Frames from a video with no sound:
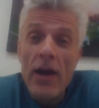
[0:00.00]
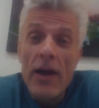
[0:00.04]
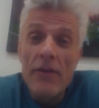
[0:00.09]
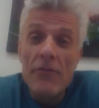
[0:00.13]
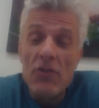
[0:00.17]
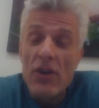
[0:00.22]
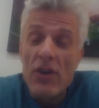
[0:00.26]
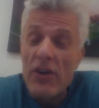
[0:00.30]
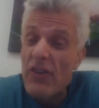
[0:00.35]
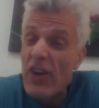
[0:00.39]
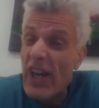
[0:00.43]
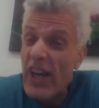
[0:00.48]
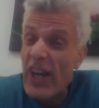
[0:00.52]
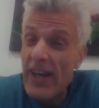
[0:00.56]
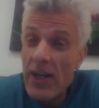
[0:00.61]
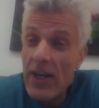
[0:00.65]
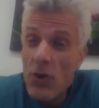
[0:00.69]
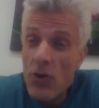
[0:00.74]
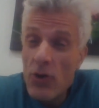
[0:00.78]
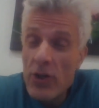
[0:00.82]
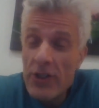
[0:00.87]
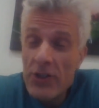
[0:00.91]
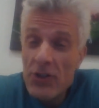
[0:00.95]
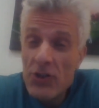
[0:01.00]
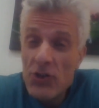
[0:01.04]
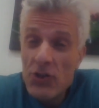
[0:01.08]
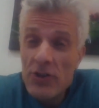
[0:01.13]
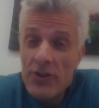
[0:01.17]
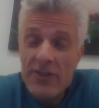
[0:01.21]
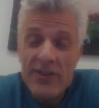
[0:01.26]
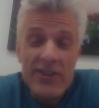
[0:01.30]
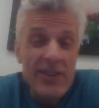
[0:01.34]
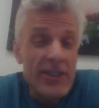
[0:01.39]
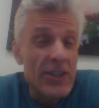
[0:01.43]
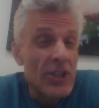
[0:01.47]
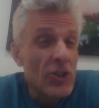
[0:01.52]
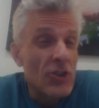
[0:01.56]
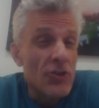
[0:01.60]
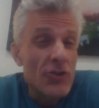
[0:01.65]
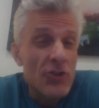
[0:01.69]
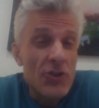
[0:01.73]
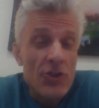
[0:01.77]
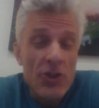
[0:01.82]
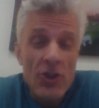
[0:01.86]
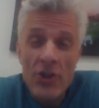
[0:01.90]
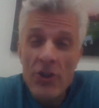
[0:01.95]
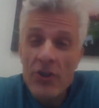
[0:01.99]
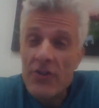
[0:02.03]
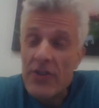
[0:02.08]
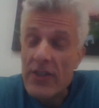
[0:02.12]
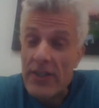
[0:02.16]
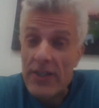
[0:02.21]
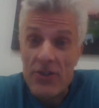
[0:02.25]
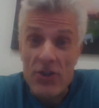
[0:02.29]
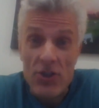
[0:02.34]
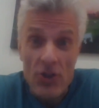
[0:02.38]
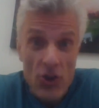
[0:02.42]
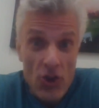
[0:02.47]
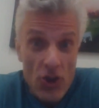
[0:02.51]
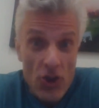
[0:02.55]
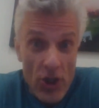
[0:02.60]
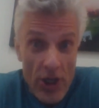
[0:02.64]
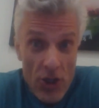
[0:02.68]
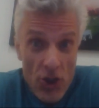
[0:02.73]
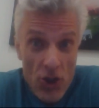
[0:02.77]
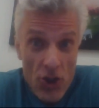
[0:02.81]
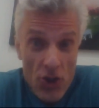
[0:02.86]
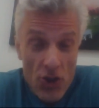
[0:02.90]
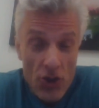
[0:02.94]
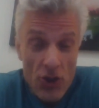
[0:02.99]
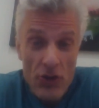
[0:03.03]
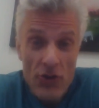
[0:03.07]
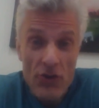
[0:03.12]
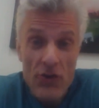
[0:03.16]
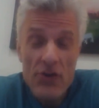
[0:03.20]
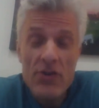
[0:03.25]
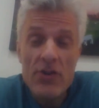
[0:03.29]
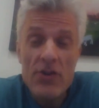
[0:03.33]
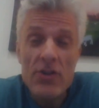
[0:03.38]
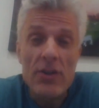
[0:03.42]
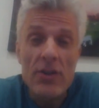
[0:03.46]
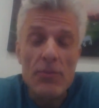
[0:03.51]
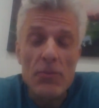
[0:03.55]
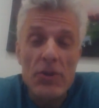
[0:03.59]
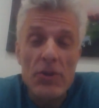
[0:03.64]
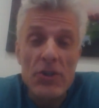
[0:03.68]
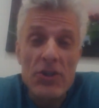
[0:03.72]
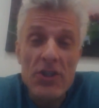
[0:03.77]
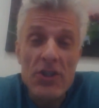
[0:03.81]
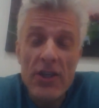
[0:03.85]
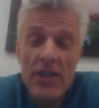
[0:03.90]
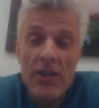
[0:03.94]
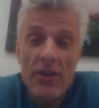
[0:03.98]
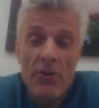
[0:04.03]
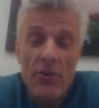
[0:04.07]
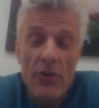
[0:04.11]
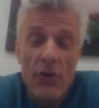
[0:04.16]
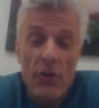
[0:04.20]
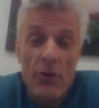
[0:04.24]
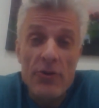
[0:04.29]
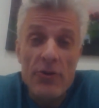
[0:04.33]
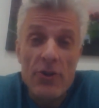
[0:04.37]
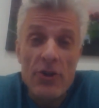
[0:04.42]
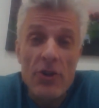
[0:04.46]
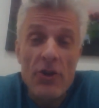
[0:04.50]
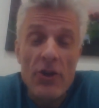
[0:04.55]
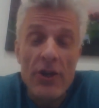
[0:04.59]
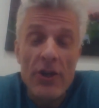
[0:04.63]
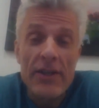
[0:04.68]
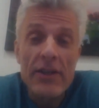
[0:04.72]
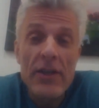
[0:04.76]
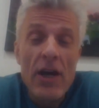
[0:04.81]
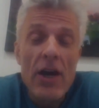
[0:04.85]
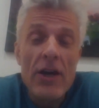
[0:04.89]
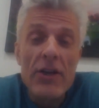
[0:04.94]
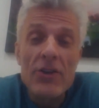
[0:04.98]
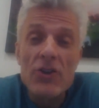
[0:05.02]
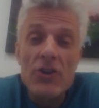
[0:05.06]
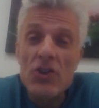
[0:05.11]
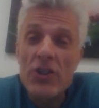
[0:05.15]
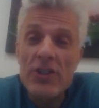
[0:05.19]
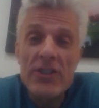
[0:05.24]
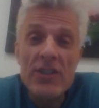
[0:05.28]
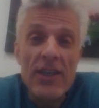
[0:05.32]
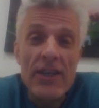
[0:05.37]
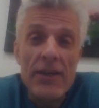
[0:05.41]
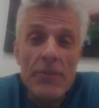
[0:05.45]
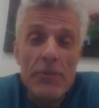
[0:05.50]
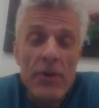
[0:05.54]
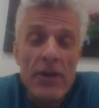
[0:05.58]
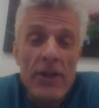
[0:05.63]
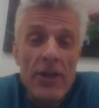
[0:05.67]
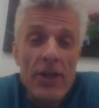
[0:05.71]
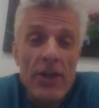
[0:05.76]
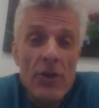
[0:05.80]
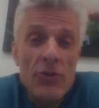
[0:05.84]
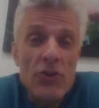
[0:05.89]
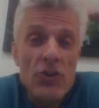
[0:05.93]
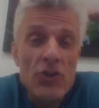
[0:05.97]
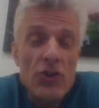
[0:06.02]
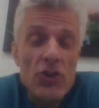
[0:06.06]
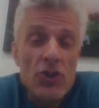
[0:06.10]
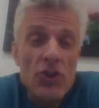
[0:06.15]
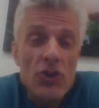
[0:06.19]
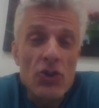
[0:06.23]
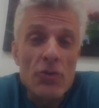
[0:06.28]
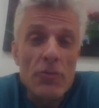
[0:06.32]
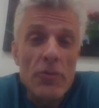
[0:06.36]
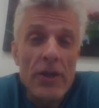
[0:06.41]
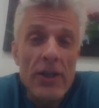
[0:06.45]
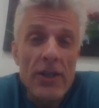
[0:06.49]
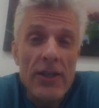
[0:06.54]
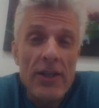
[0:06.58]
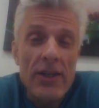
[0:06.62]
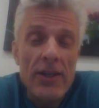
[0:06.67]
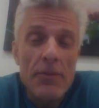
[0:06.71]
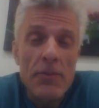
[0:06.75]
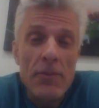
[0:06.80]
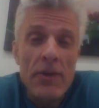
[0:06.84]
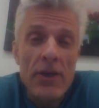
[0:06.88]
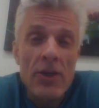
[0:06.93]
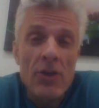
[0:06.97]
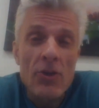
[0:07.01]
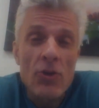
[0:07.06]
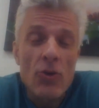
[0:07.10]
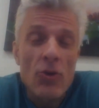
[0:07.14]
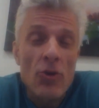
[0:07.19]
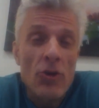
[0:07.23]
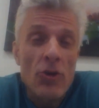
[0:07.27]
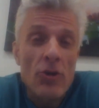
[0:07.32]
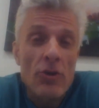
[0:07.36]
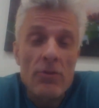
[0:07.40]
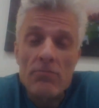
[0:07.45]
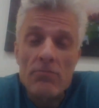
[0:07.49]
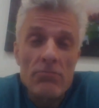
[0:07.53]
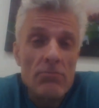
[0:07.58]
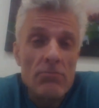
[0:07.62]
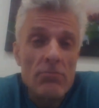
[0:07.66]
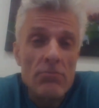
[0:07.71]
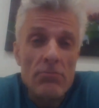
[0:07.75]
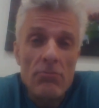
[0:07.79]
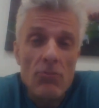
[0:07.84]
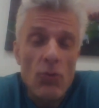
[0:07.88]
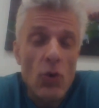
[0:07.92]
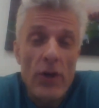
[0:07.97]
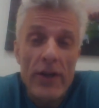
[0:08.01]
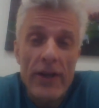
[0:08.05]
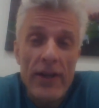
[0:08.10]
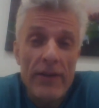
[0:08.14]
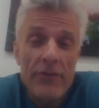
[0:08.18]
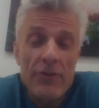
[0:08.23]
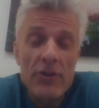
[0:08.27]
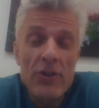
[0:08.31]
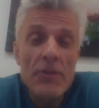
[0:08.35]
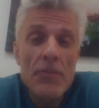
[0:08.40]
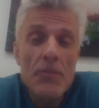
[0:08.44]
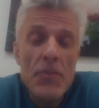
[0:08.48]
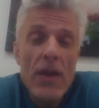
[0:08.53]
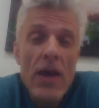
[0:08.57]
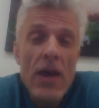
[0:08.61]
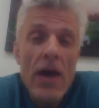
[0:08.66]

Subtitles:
If you have any questions, any concerns, any suggestions in particular, those are great, just let me know. Just shoot me an email or whatever.